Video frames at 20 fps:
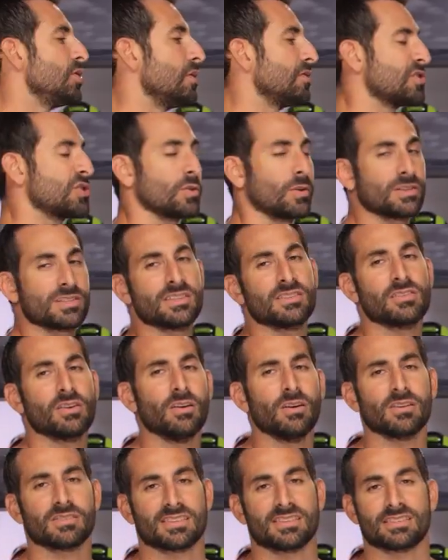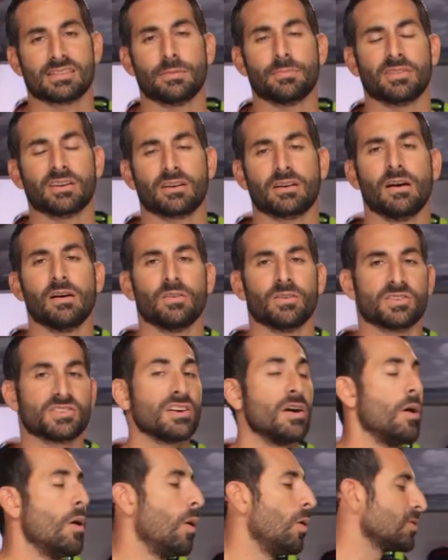You have shorts and talls in some of the colors.
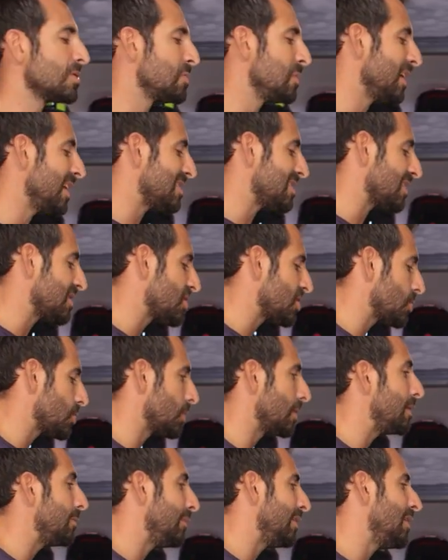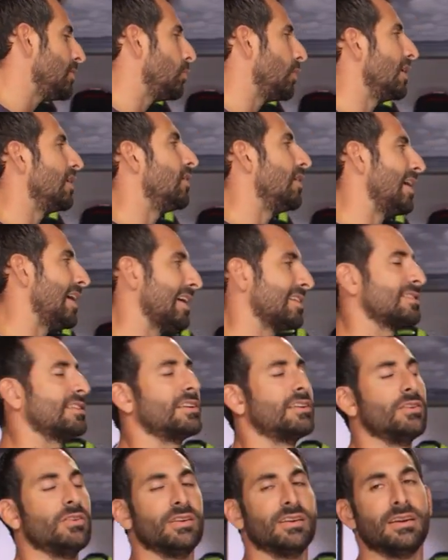Ultimately, it's extremely well
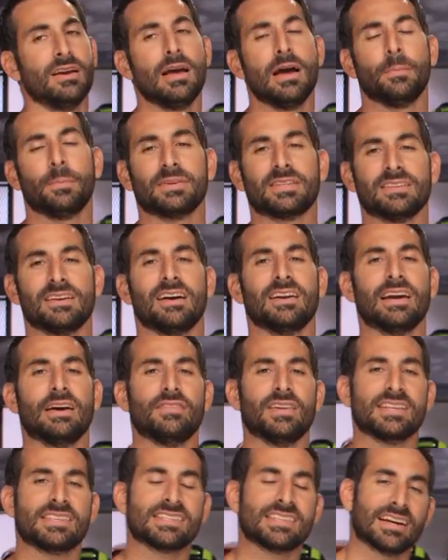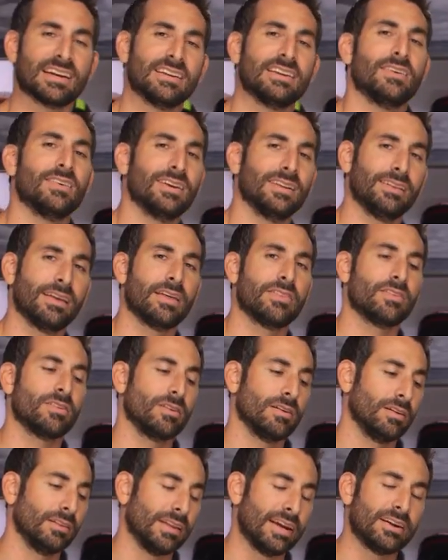executed. But to not have that secondary
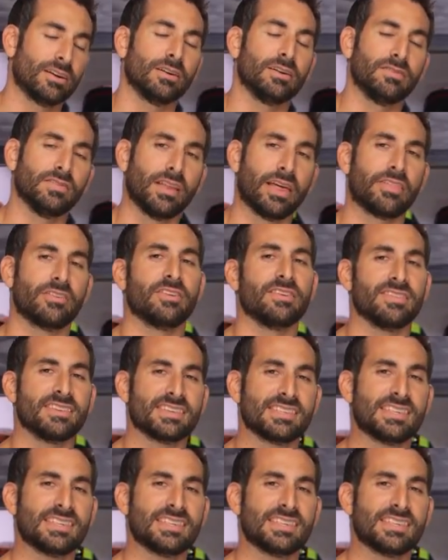leather layer of leather in the